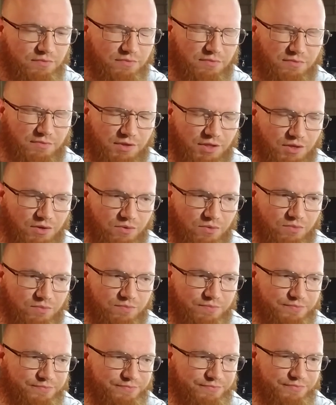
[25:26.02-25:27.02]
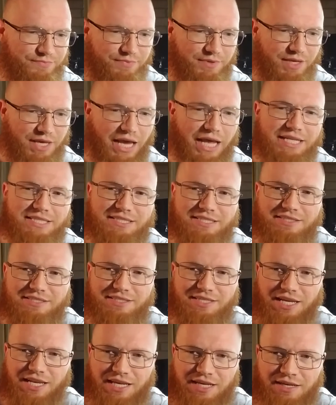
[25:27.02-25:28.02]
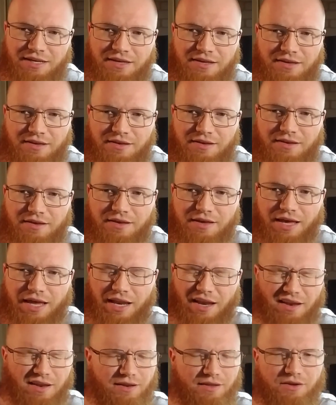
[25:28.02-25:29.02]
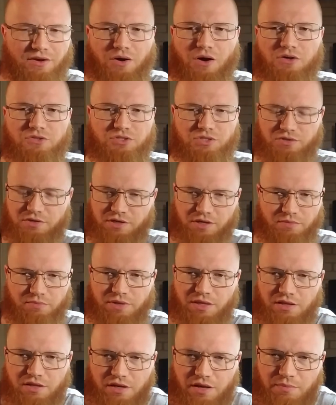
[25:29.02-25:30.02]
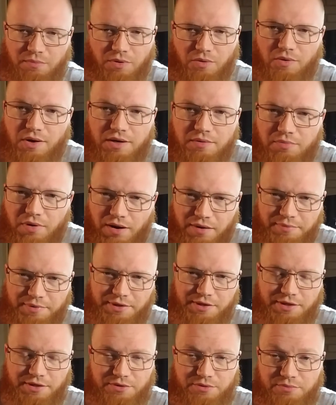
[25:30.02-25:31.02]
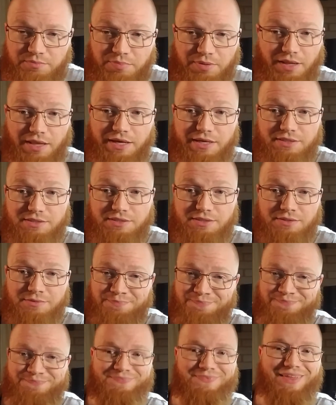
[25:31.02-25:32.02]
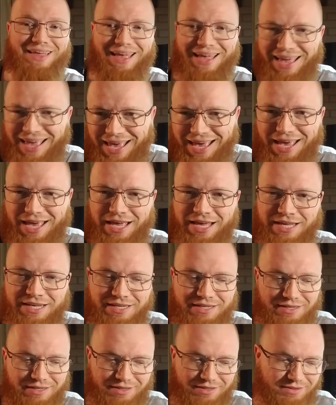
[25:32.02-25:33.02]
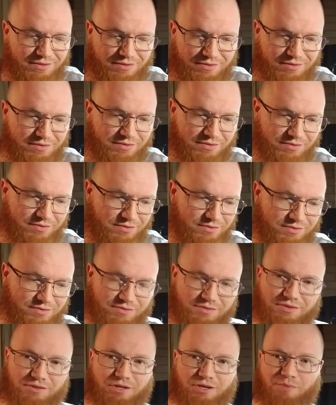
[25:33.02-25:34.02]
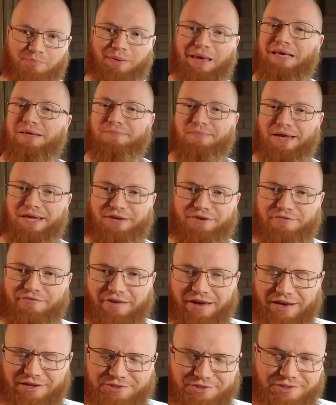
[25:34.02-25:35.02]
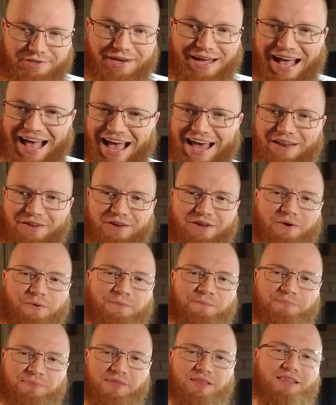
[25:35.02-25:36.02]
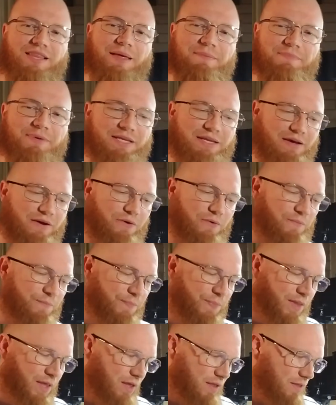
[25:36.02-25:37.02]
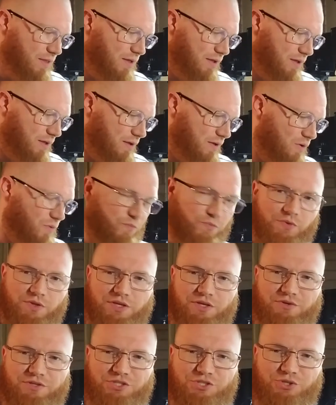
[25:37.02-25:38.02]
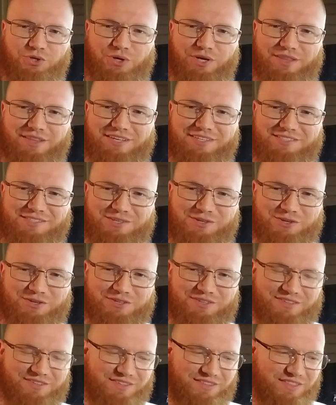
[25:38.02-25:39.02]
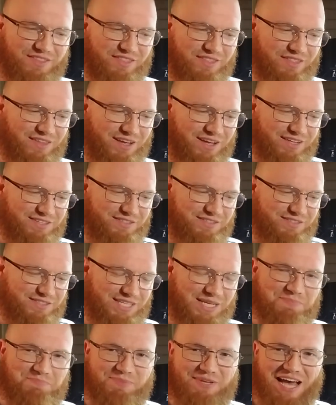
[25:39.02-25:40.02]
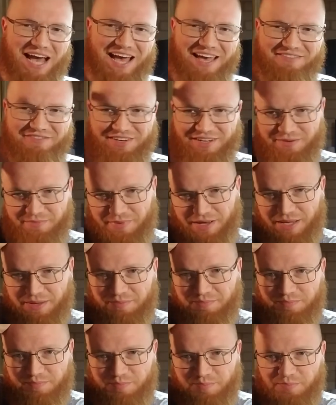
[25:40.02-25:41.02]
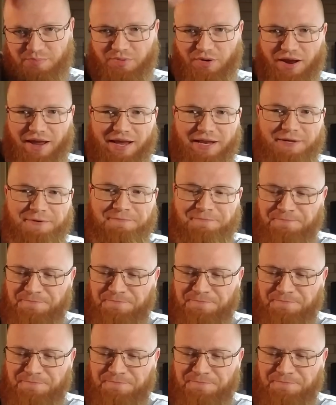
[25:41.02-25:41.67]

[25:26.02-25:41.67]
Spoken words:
you know, Kansas City, and then you're also going to be the number one barbecue place, and you're a paint manufacturer. I don't know. Let me know. Hopefully you enjoyed this deep dive into my brain,